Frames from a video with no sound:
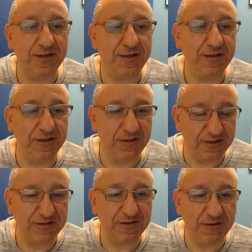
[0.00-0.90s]
it
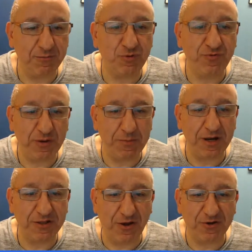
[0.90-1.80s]
is improving
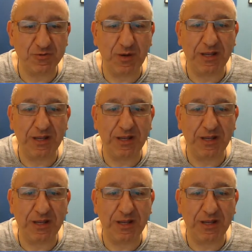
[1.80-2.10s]
my dog's